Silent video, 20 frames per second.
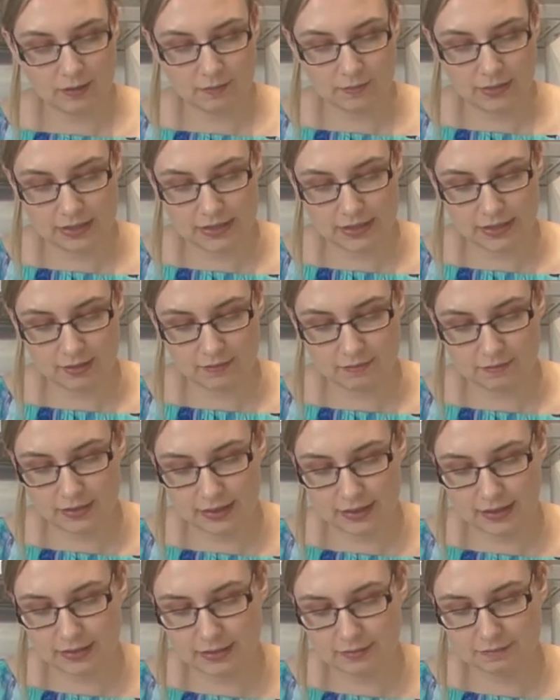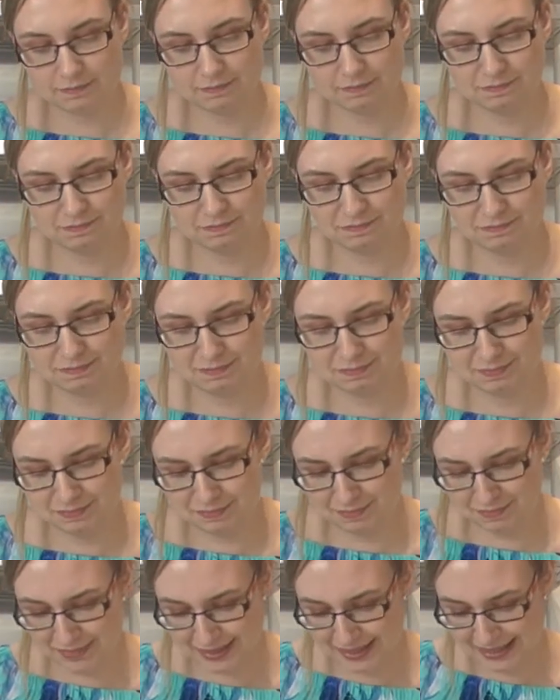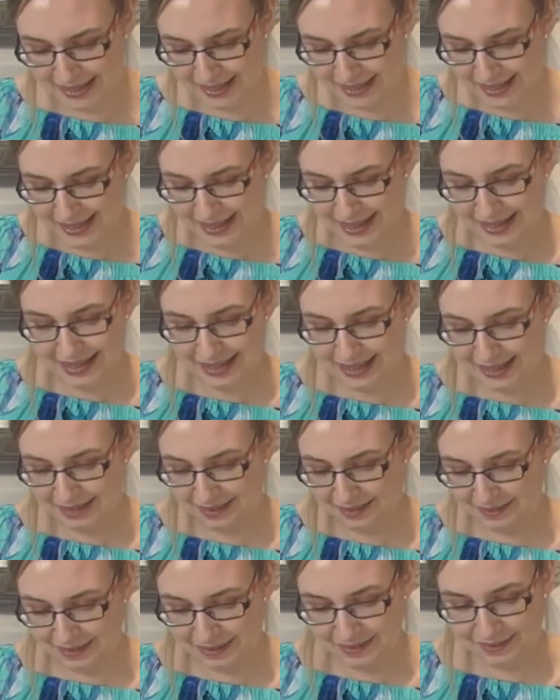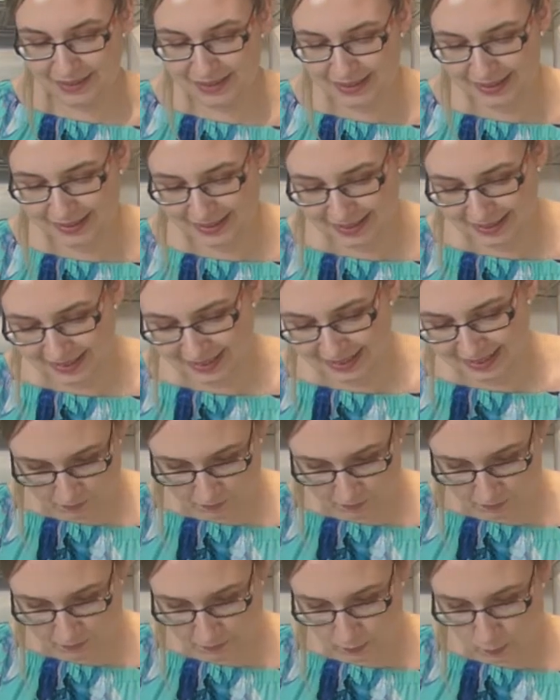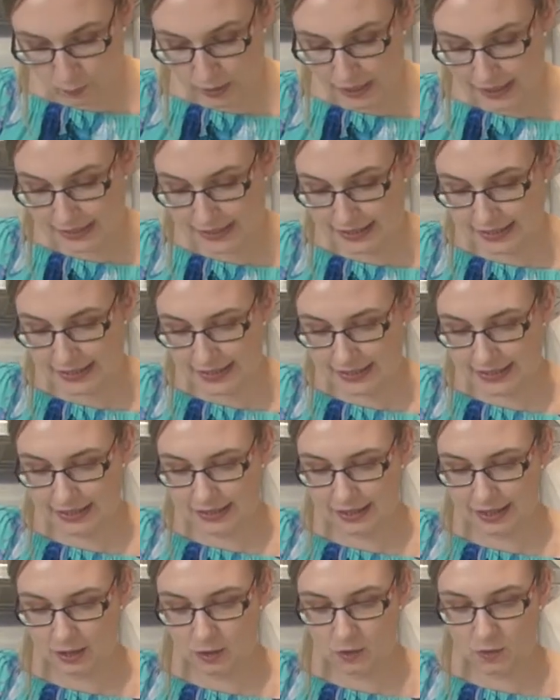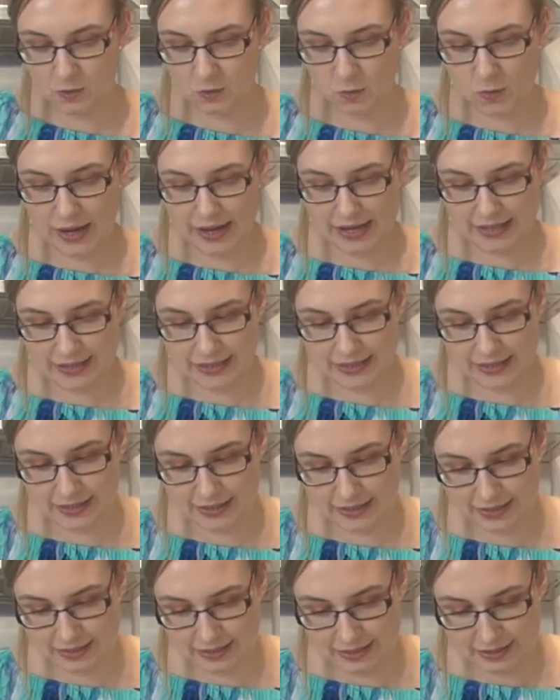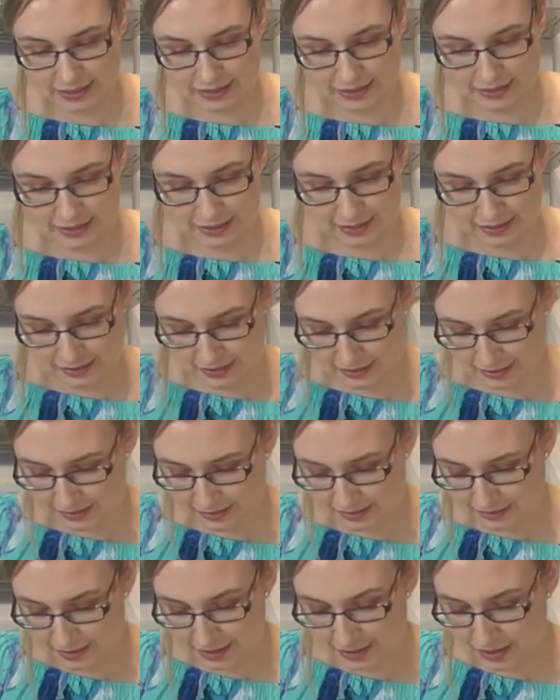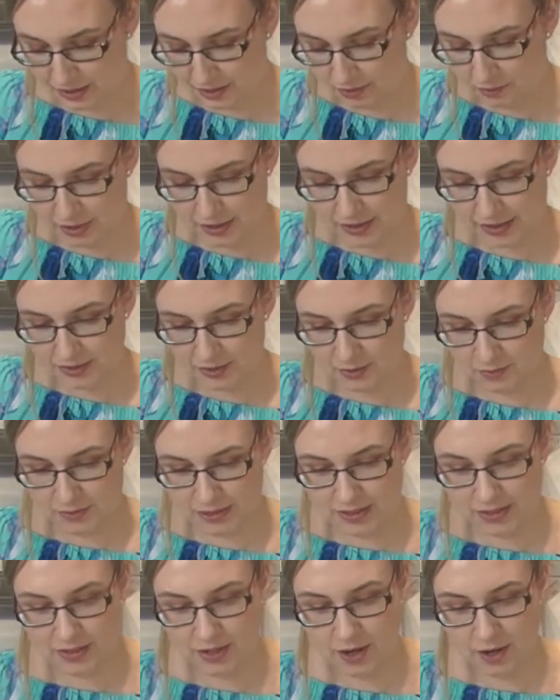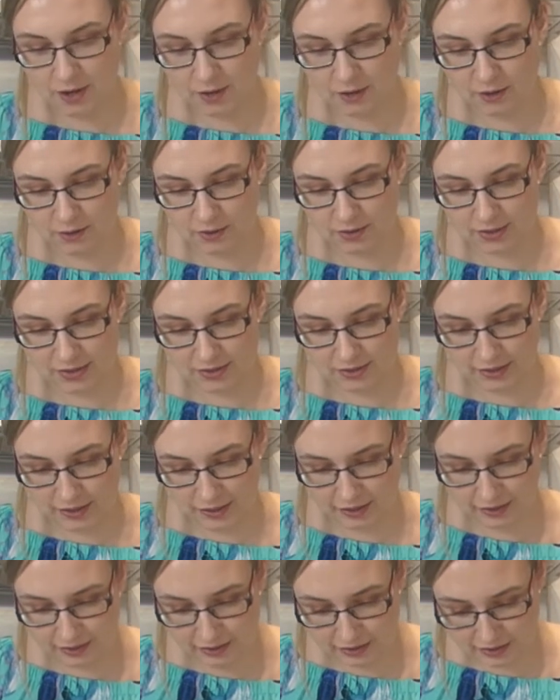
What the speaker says: Mixer things? I don't know. Whisks. They're called whisks. I don't know why that took me so long to think.